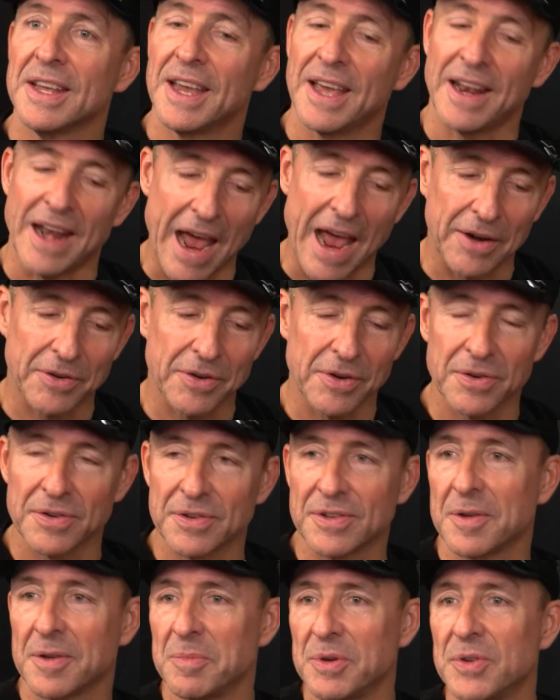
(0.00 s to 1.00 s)
and
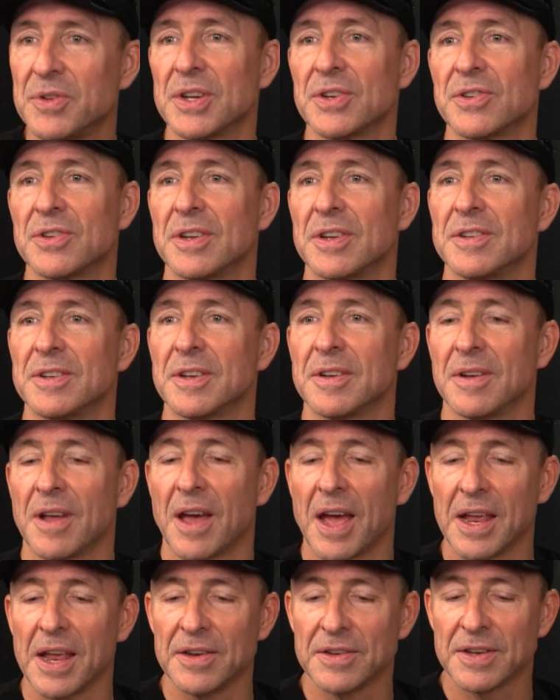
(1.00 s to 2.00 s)
actors and musicians and
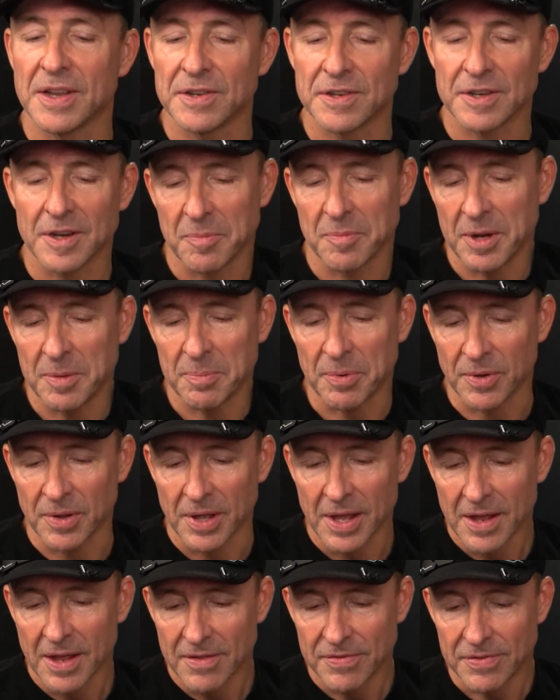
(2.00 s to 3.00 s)
high intensity
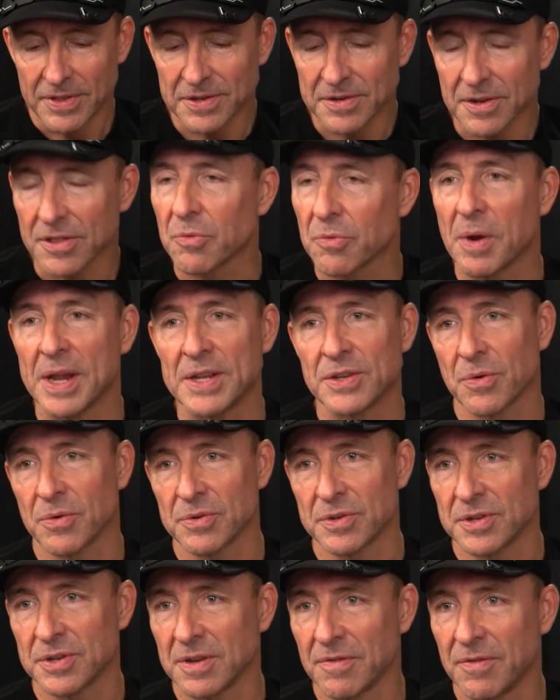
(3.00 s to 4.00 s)
people. These are the
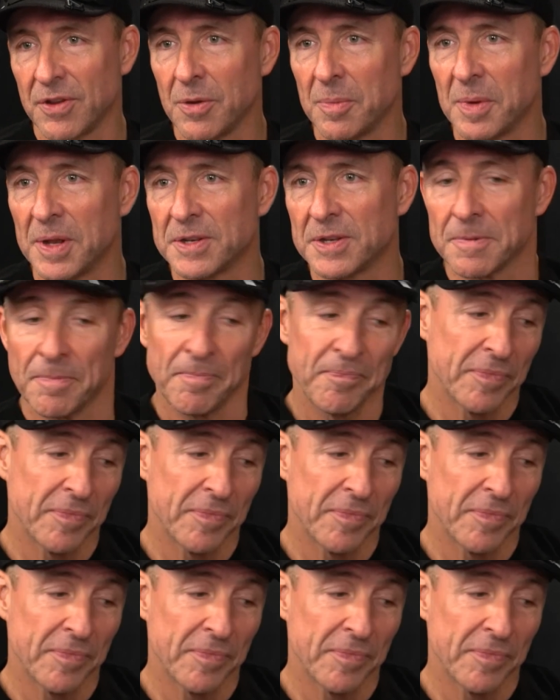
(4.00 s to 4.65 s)
racehorses of humans.